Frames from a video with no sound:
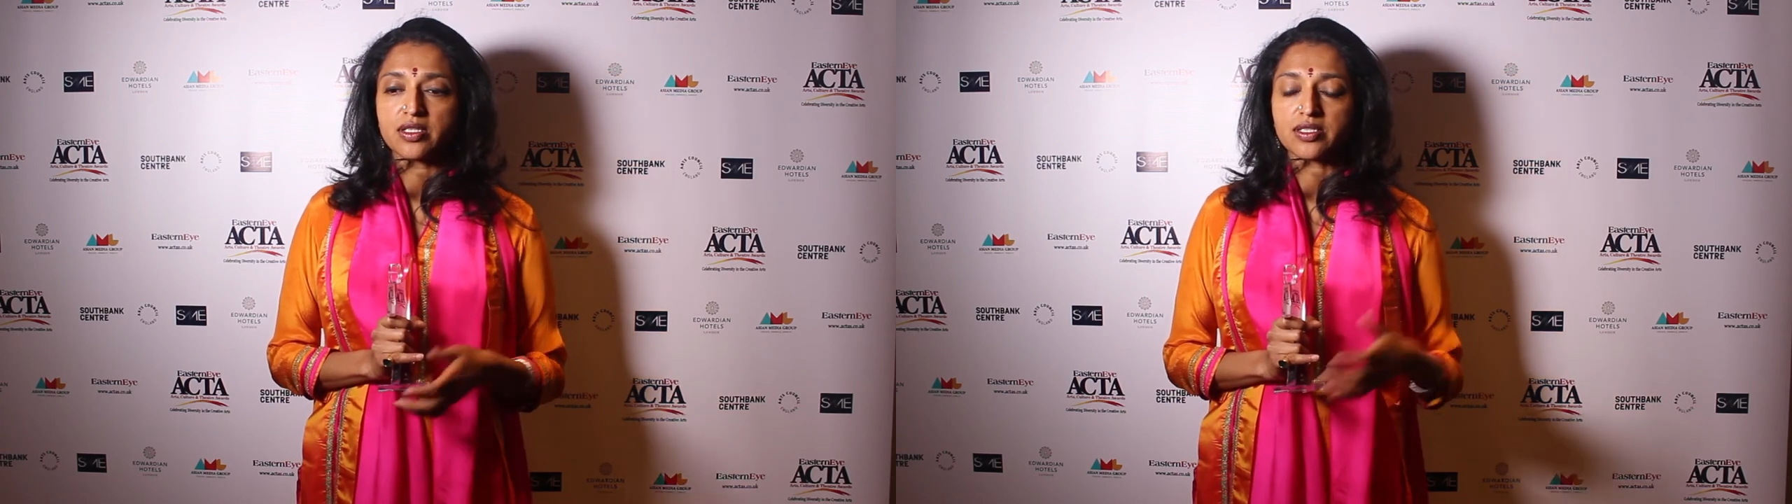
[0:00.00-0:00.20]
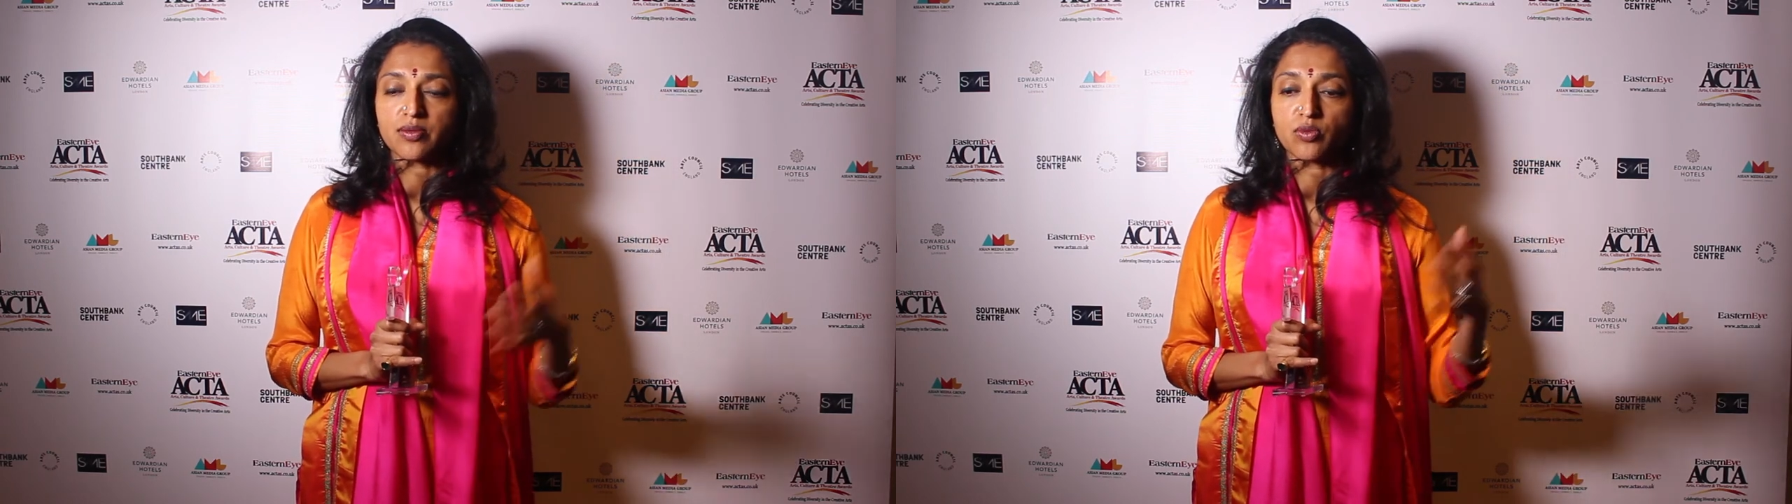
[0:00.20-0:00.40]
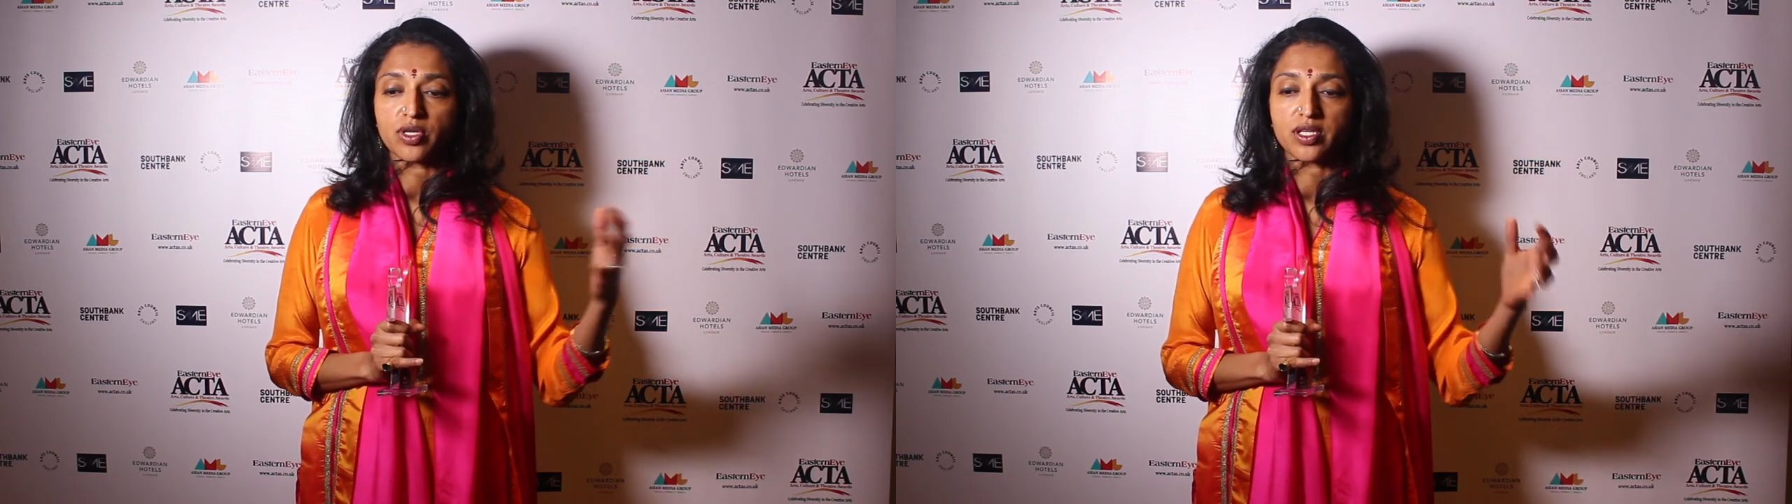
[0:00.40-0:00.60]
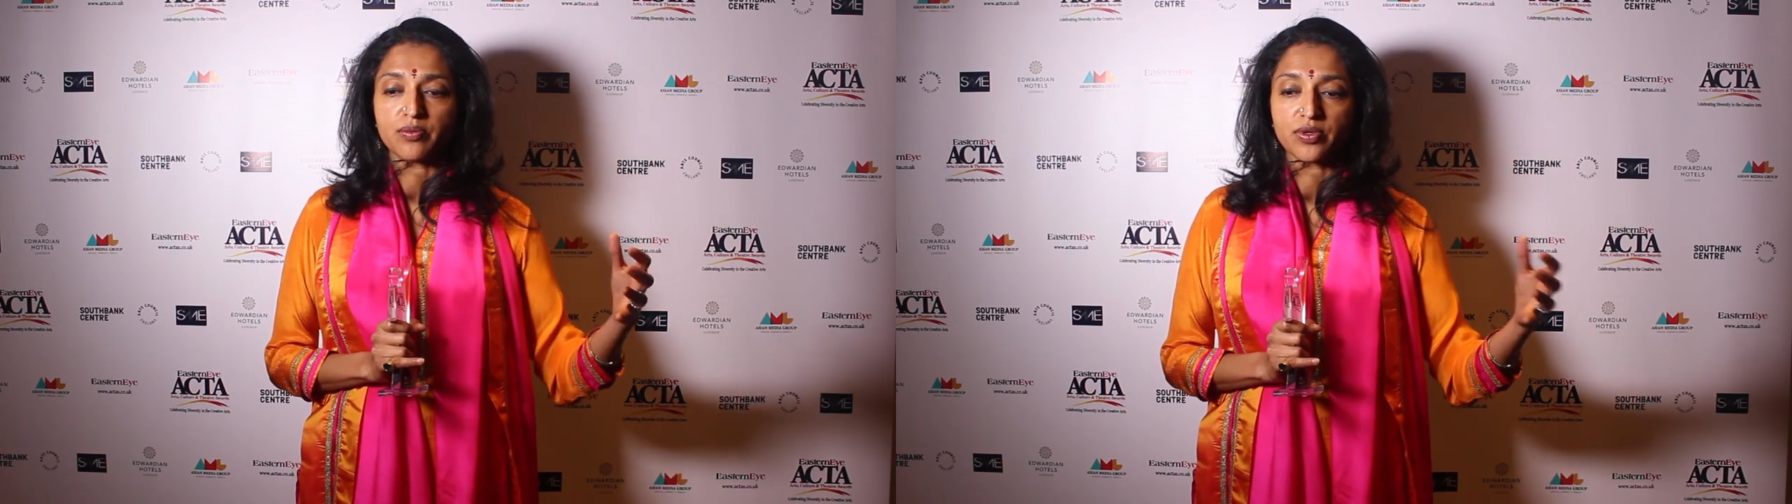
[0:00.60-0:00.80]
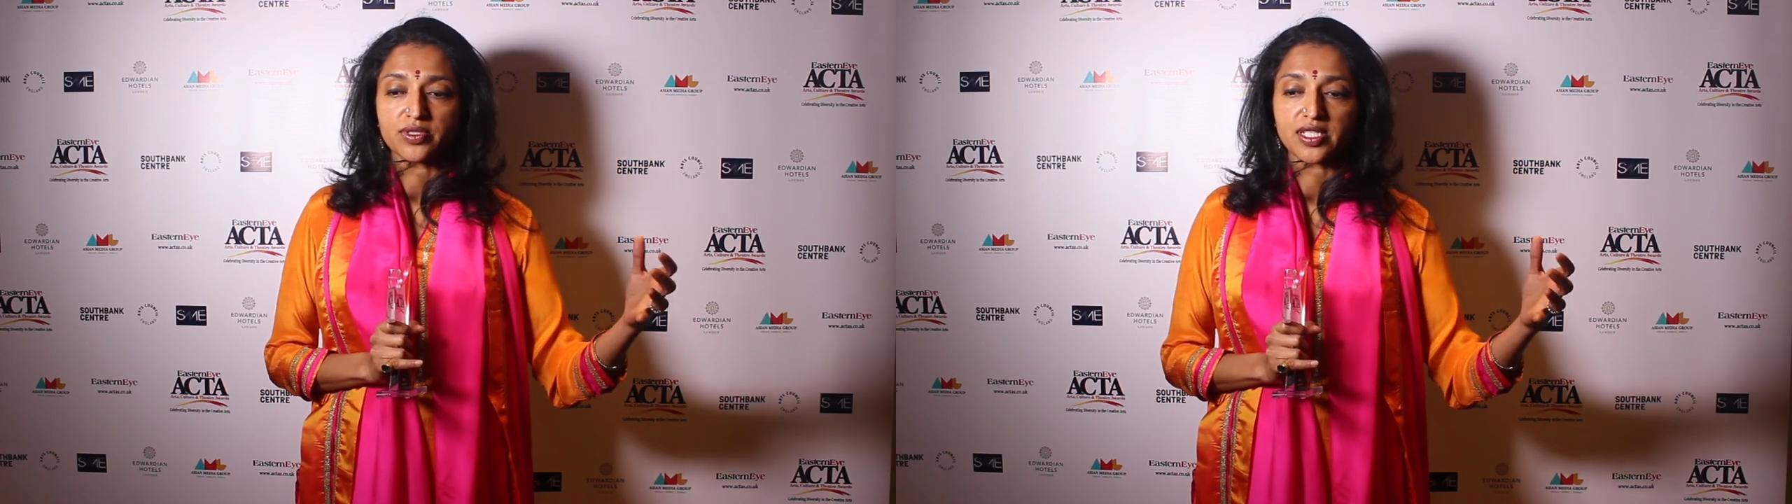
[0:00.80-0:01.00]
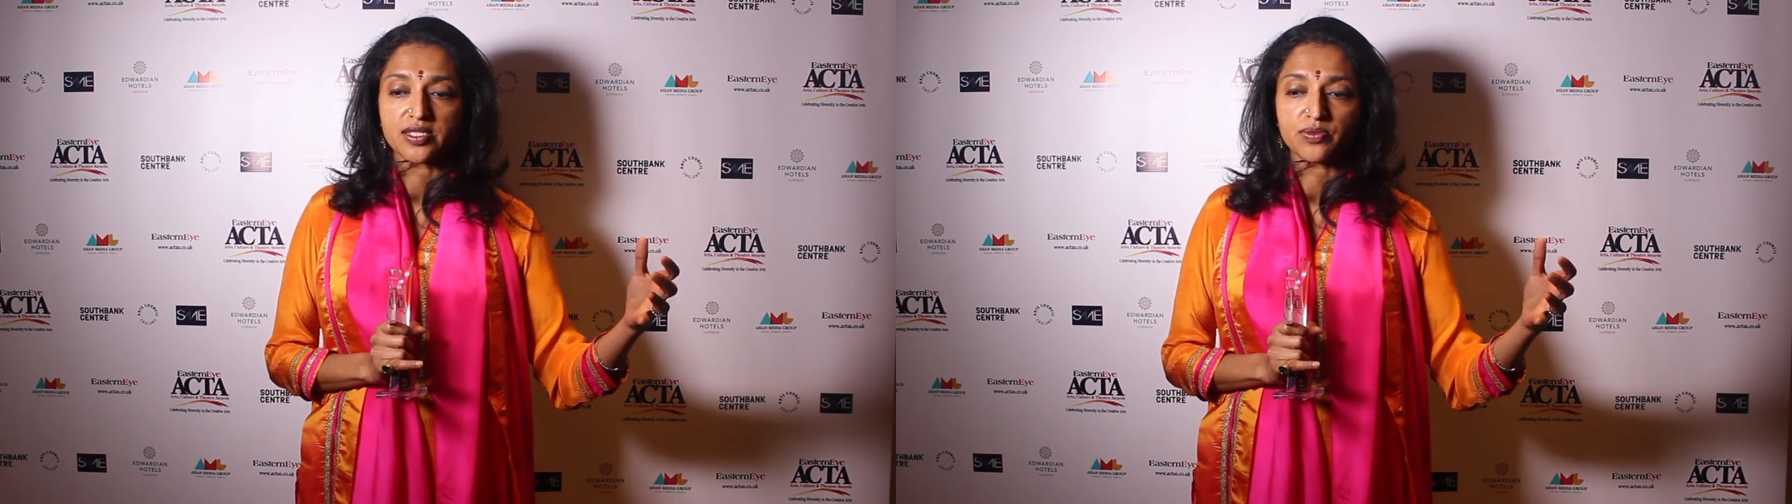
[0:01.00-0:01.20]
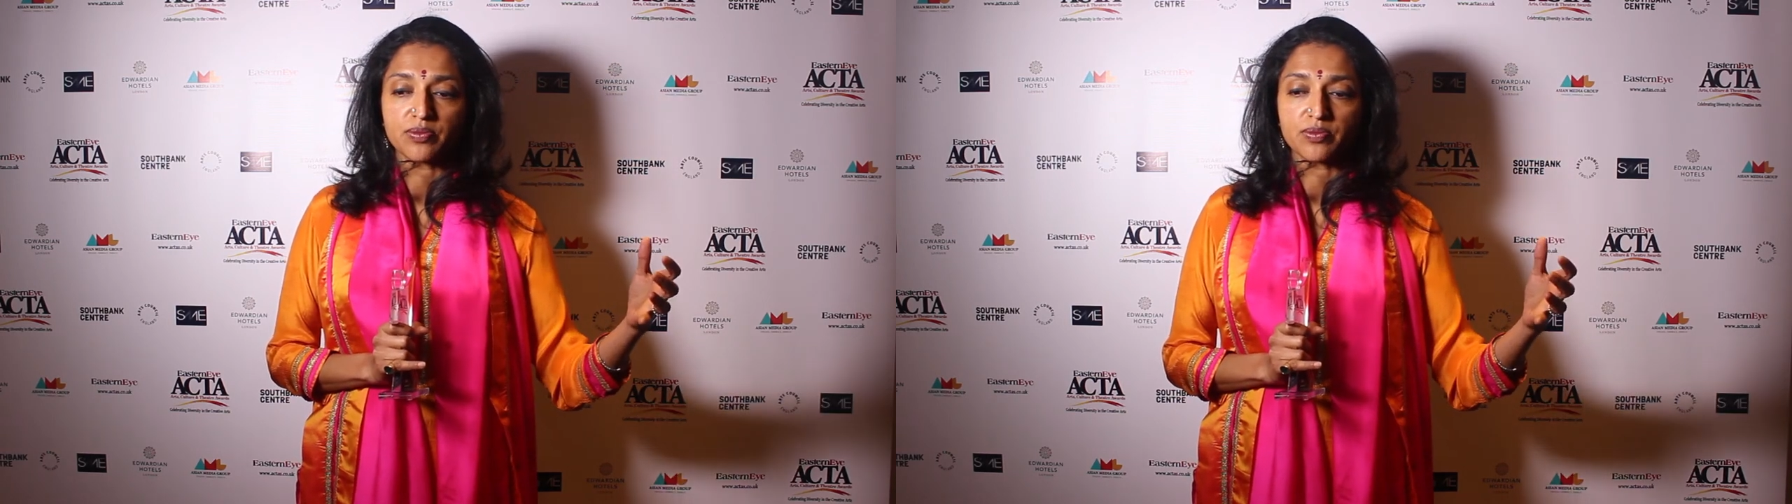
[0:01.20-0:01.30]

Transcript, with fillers: some work in process